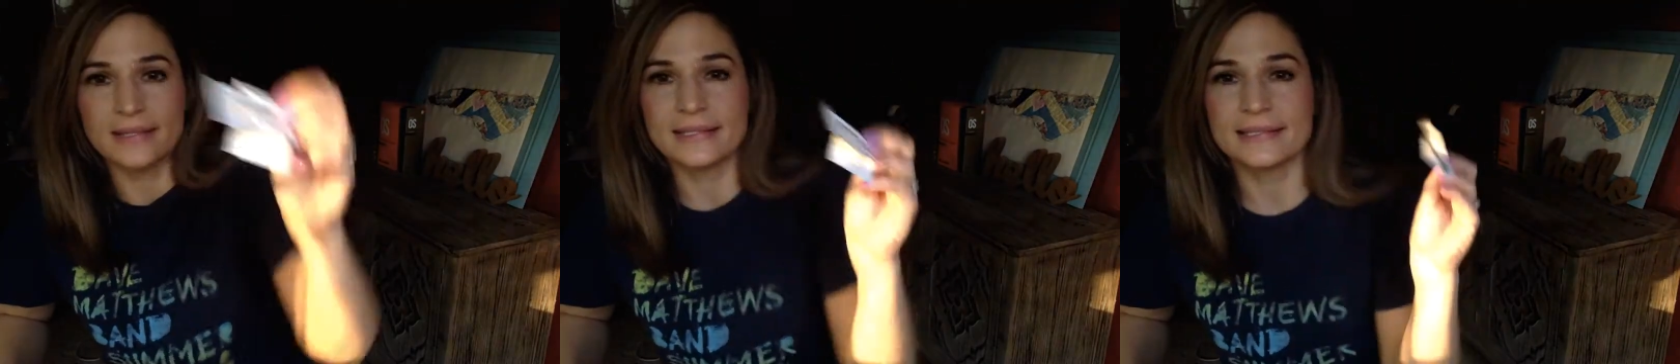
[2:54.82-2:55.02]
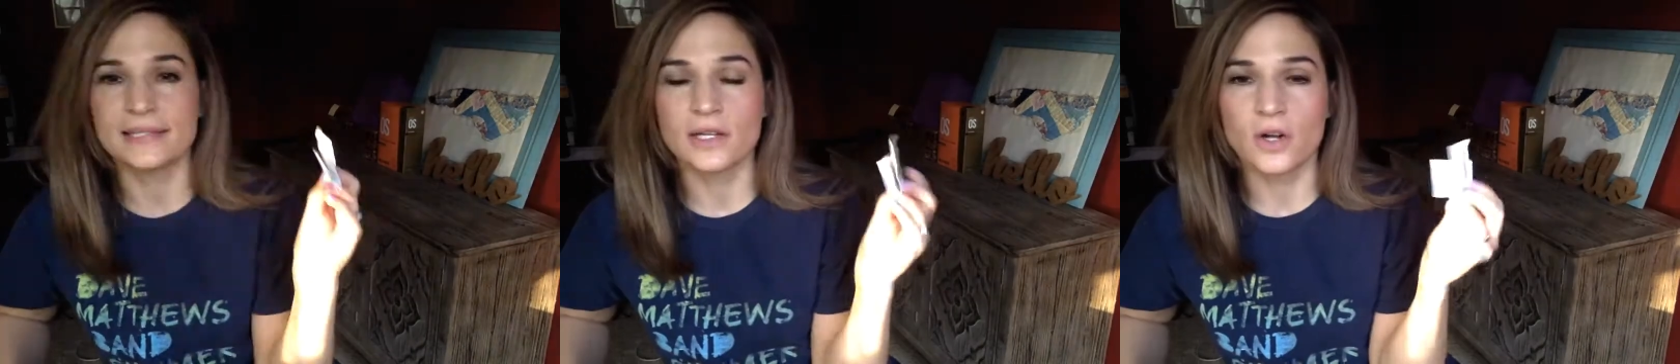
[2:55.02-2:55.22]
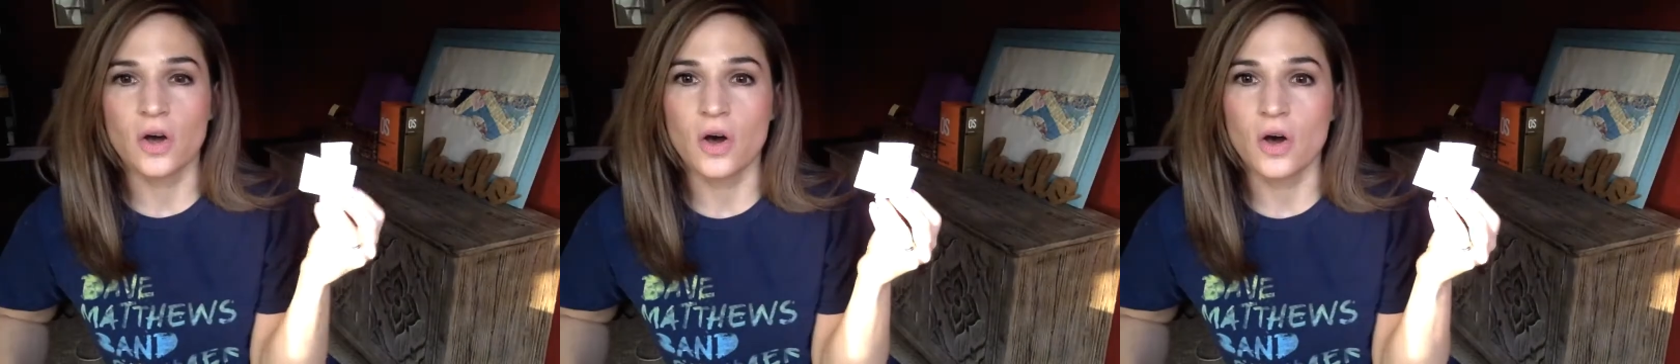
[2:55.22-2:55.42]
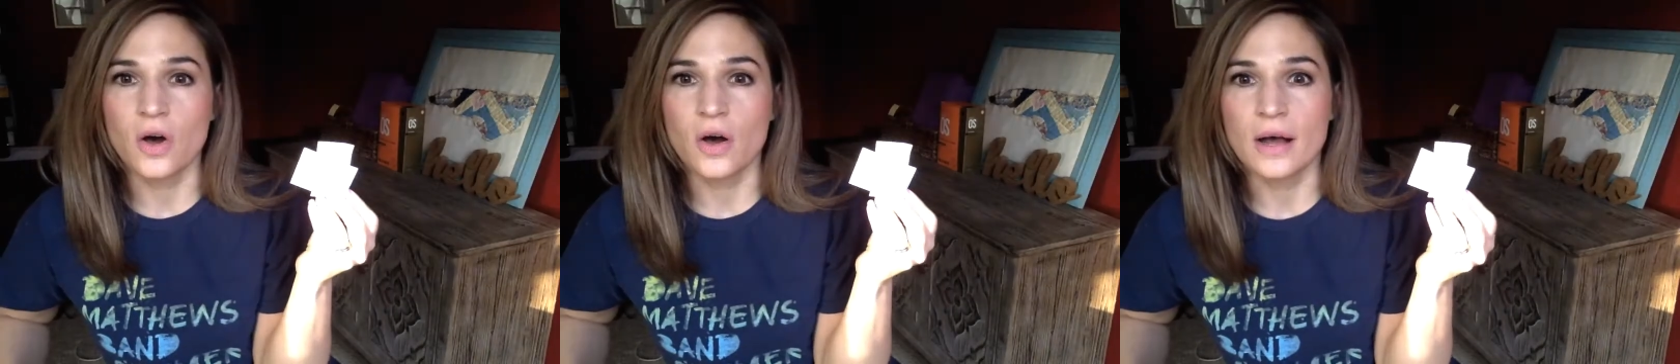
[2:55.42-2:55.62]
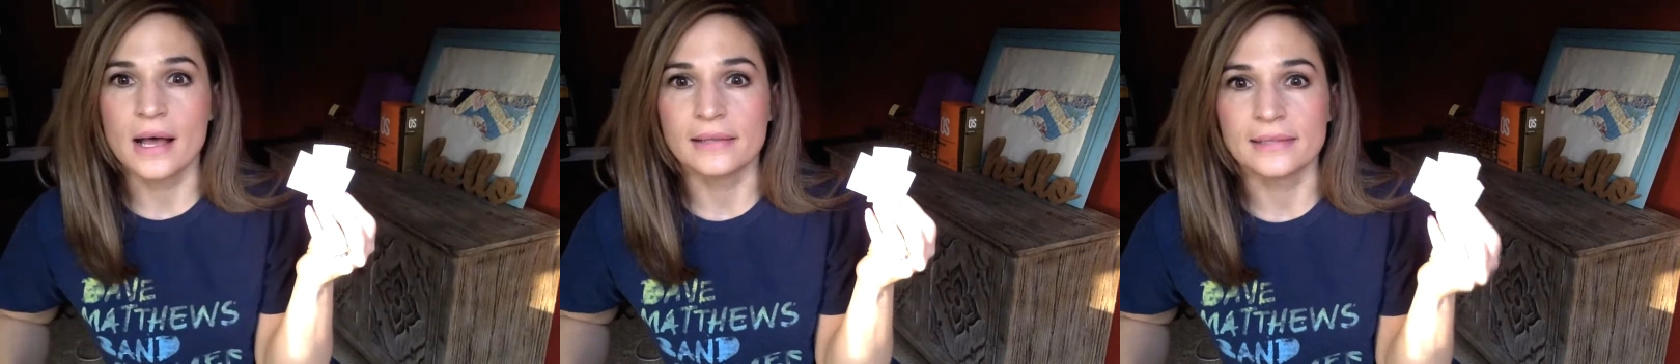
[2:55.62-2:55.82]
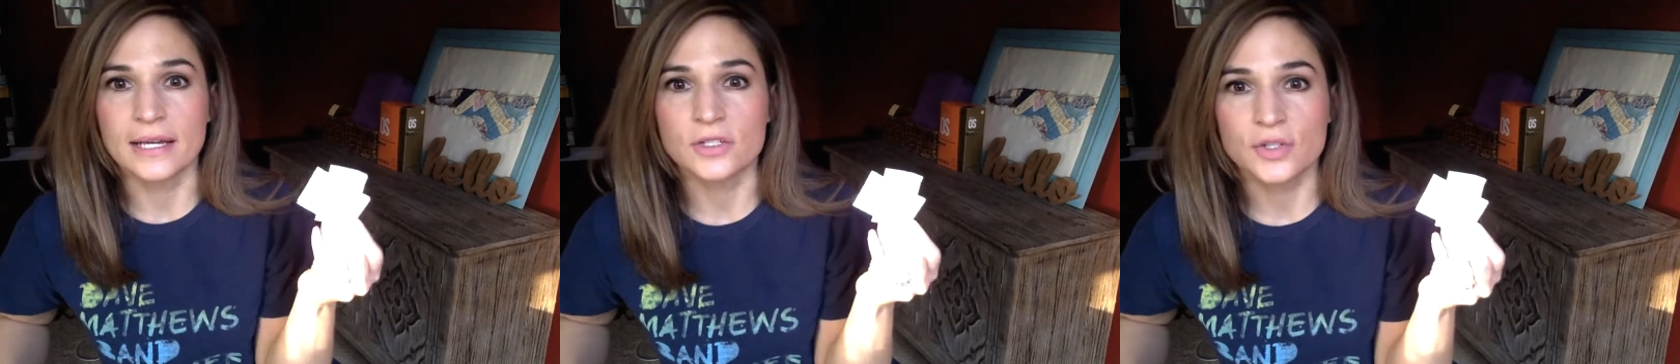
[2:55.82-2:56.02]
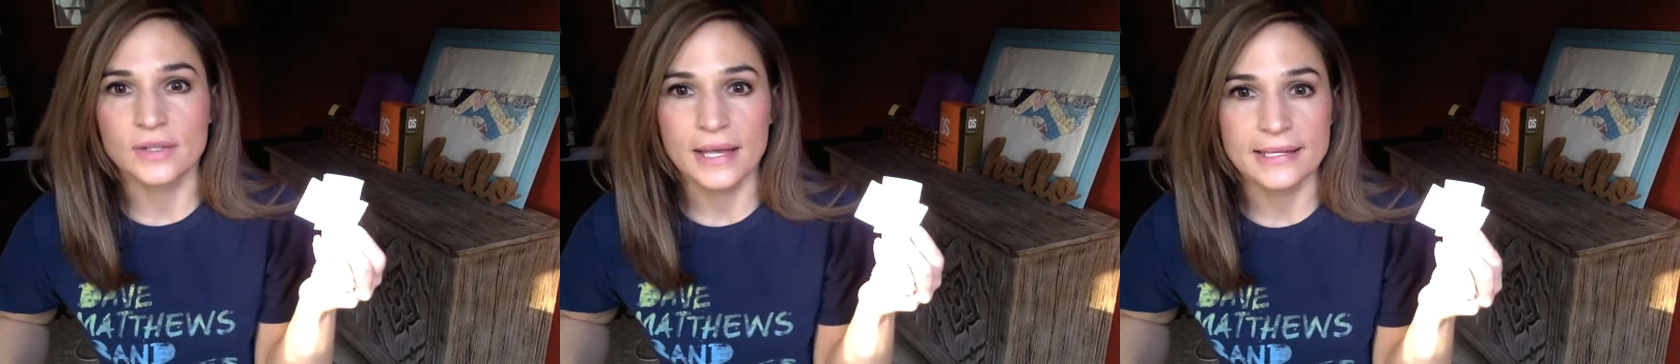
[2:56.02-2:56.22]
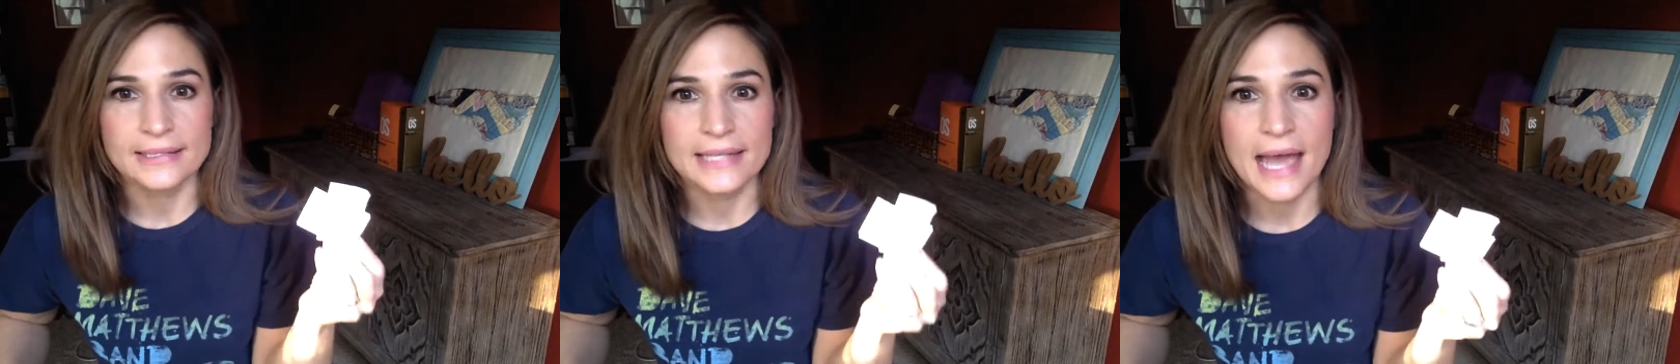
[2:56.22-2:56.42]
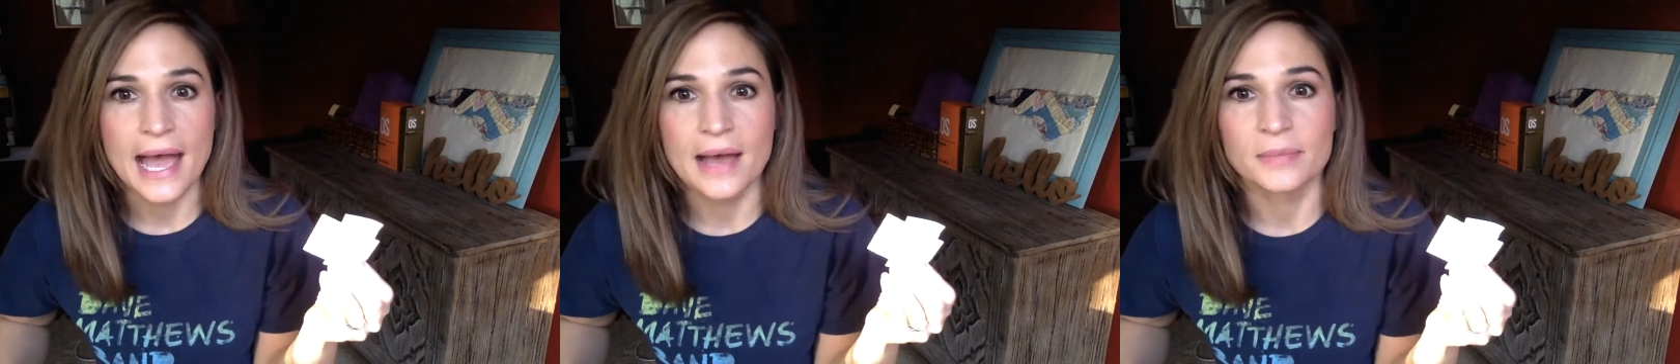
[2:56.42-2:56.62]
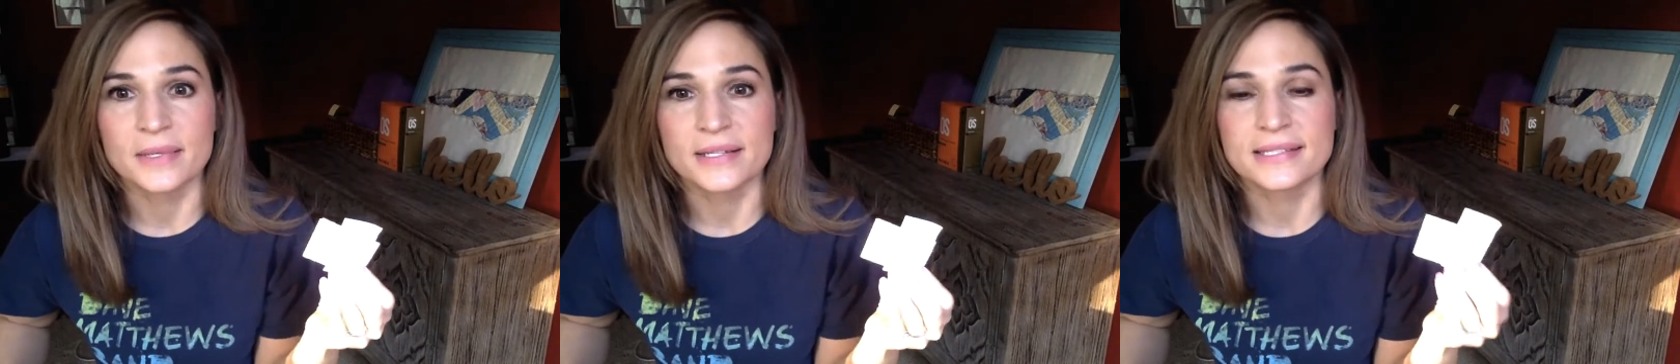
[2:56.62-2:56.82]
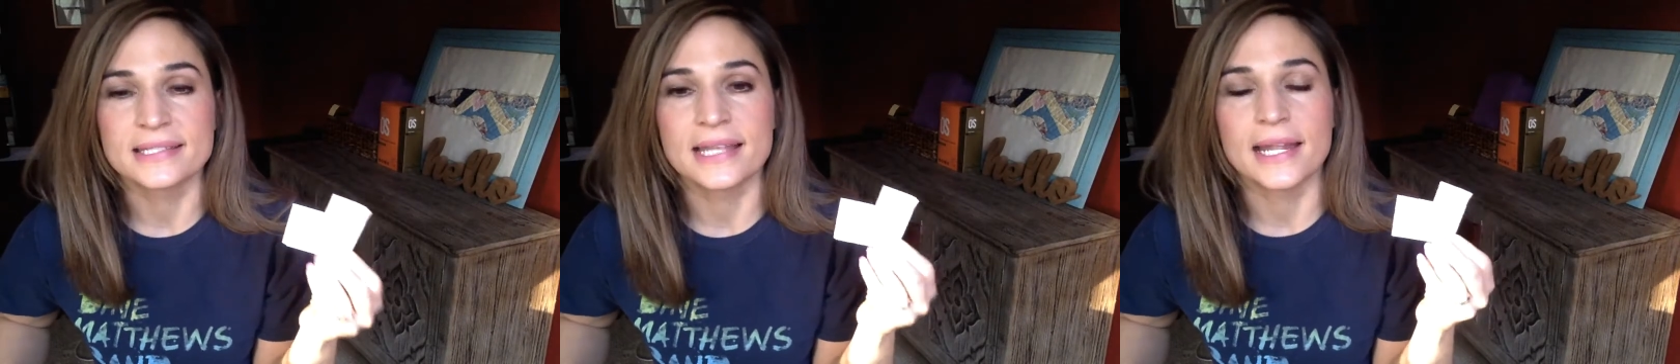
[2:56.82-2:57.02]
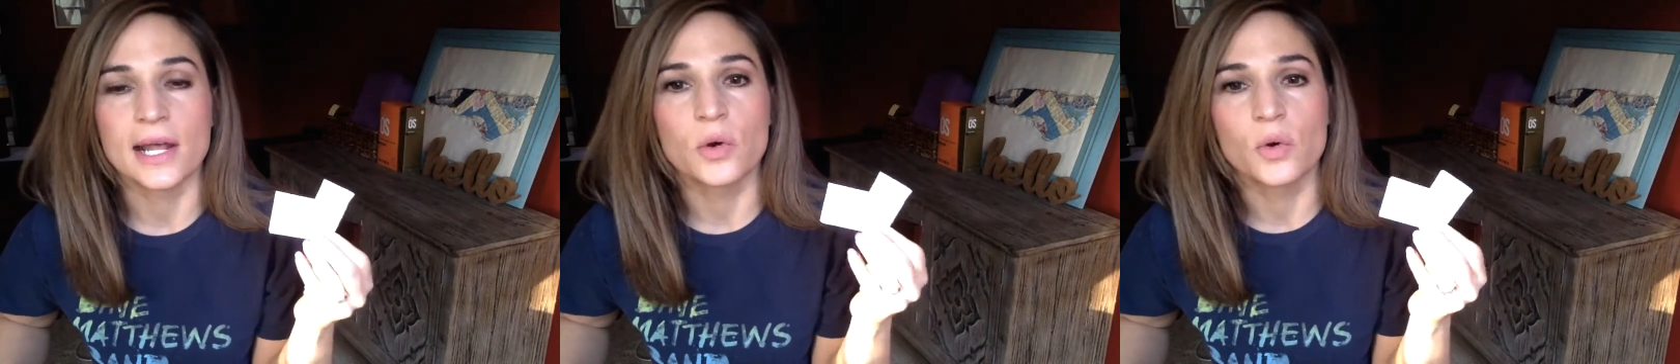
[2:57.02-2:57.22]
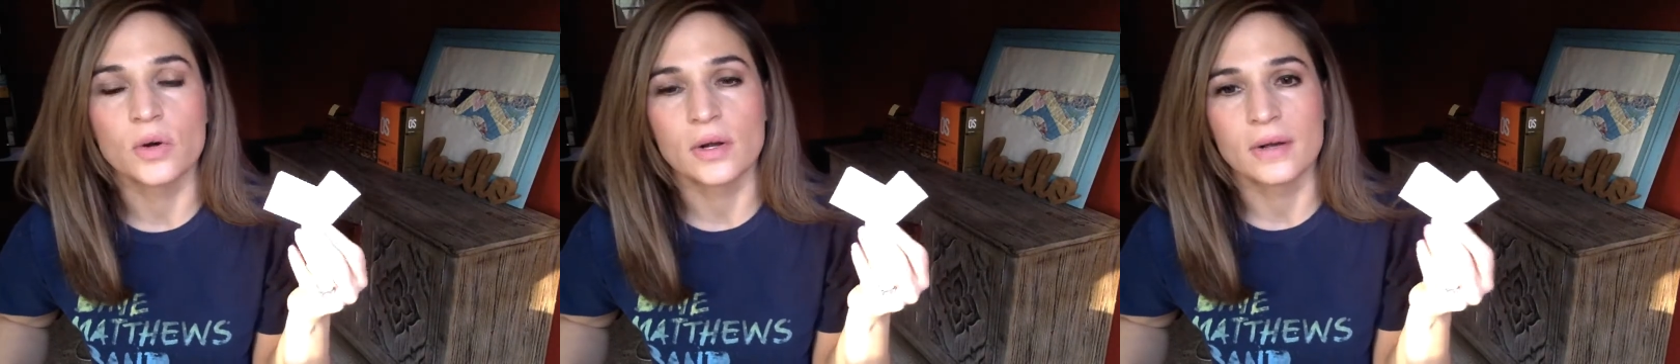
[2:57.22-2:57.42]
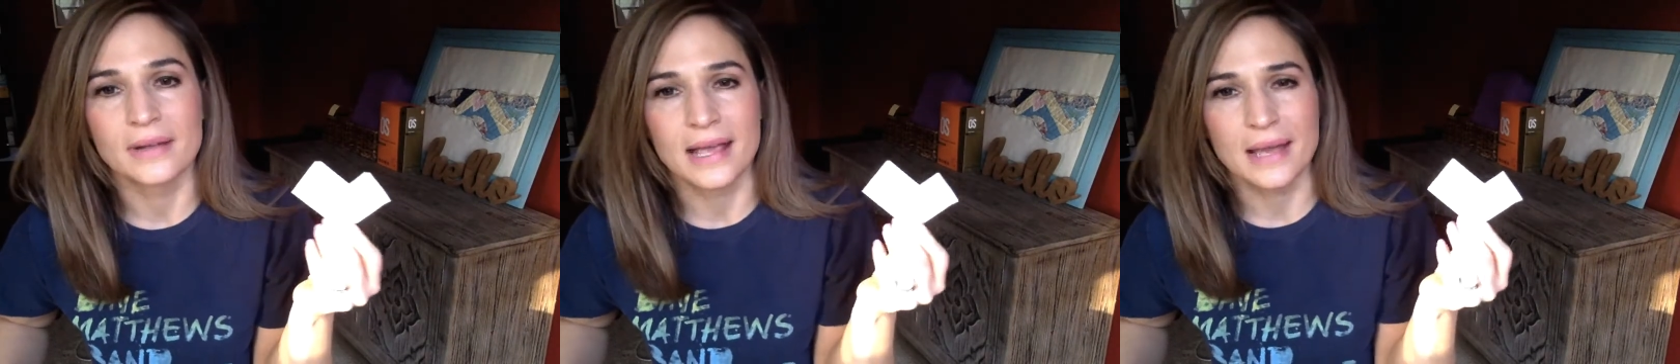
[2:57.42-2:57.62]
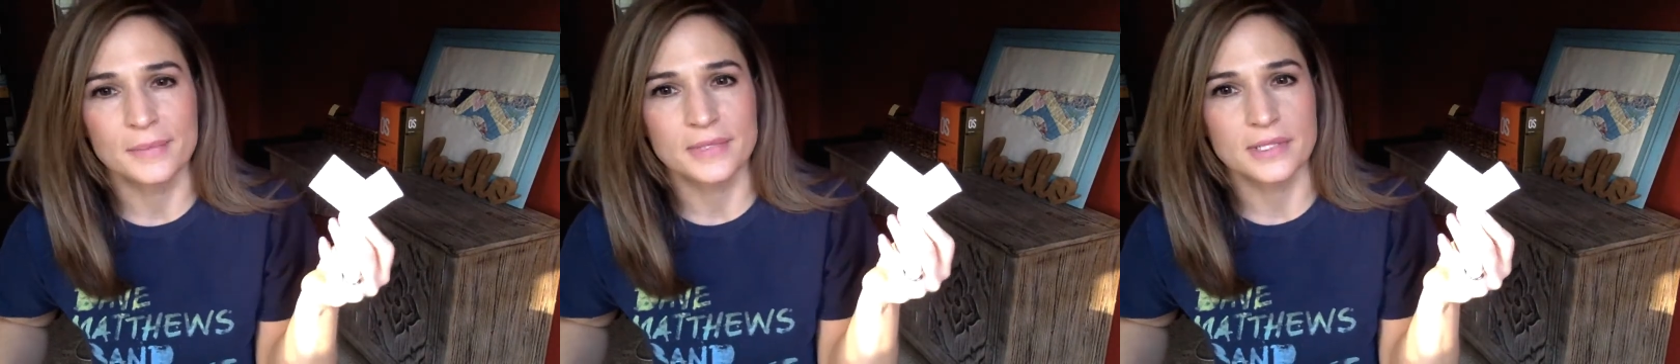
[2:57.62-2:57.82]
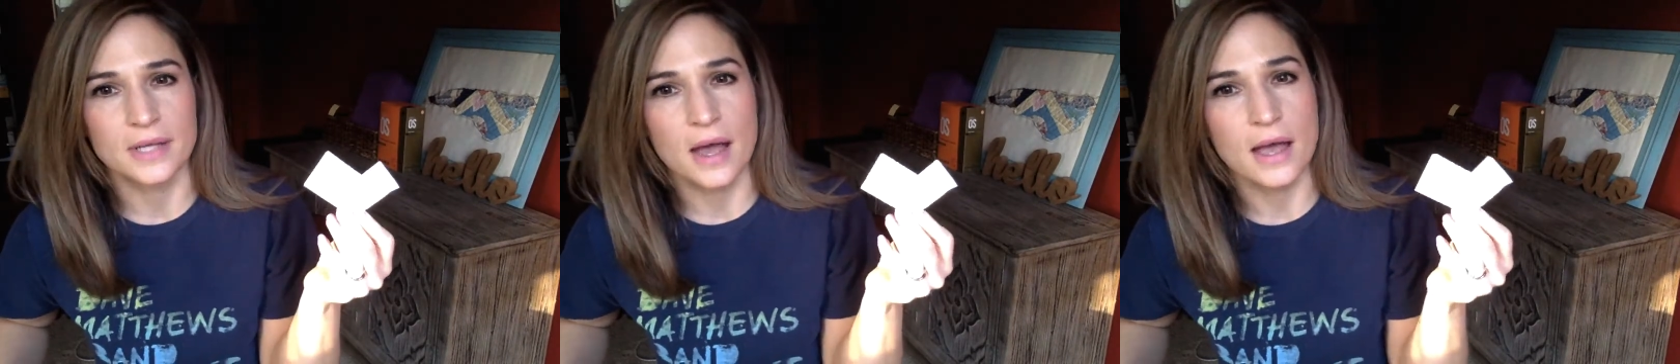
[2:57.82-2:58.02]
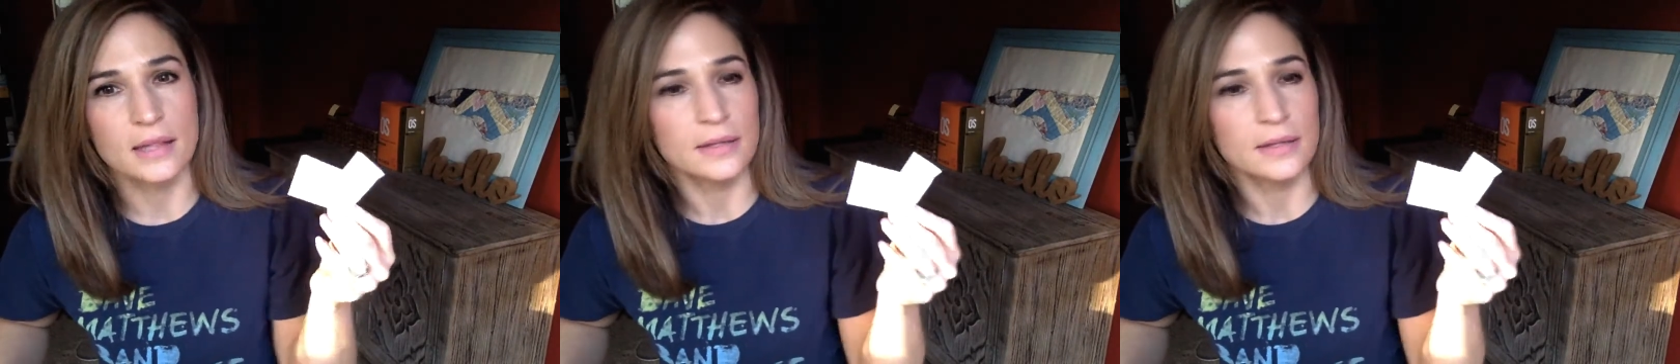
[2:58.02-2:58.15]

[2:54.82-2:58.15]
these little electrolyte tablets that I ordered on Amazon.